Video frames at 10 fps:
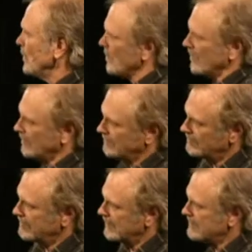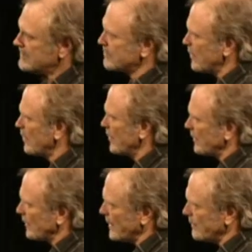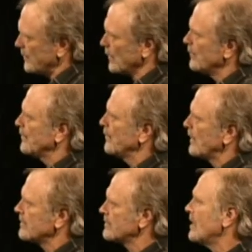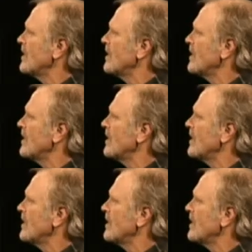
the Lord, and he spoke with great fervor and